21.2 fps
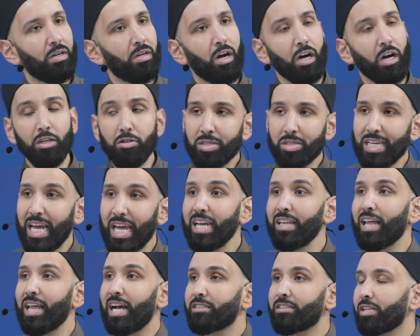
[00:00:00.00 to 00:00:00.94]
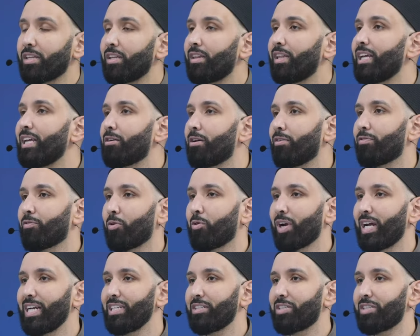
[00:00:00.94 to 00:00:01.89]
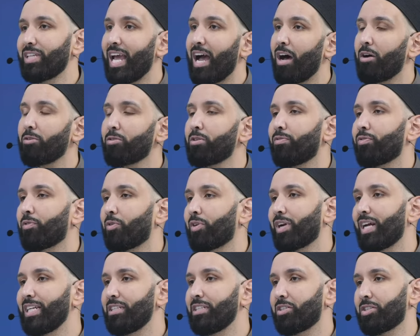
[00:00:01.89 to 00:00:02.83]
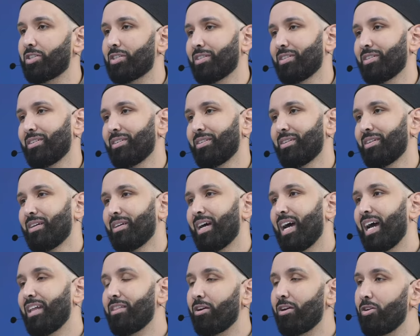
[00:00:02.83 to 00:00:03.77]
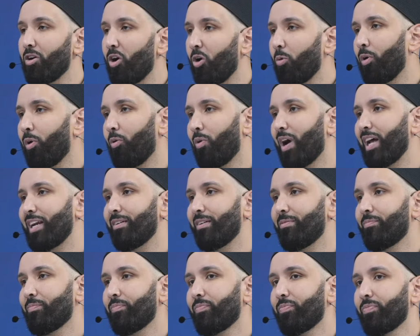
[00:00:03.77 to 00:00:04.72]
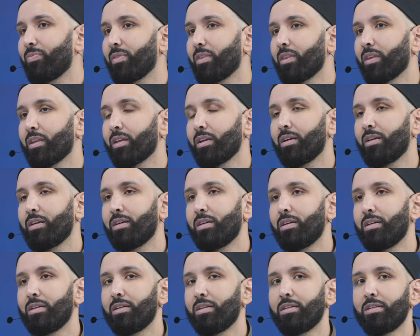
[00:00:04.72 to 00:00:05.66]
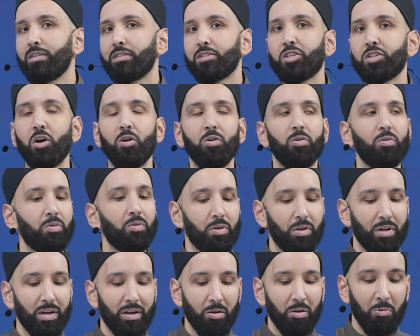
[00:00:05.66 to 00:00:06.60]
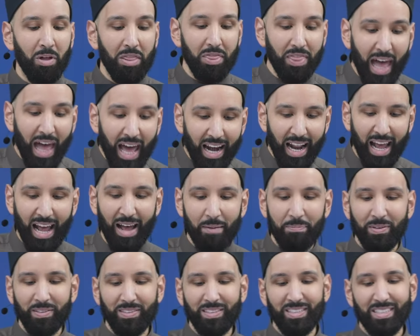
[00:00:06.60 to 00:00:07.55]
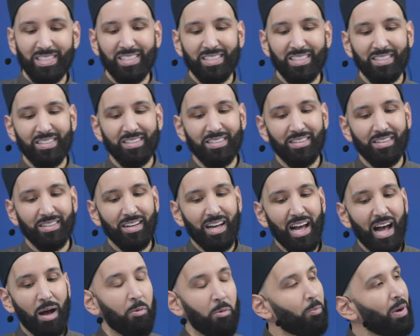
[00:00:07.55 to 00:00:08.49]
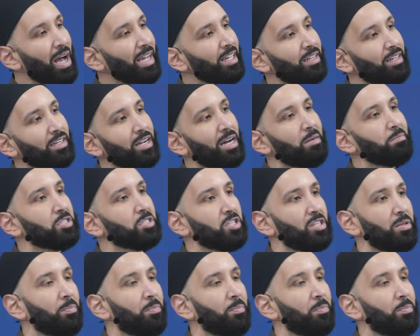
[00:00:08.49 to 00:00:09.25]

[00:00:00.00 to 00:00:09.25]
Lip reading: Are you saying that to the leader of Quraysh, the elder of Quraysh, and their noble one? So when that happens, Abu Bakr comes to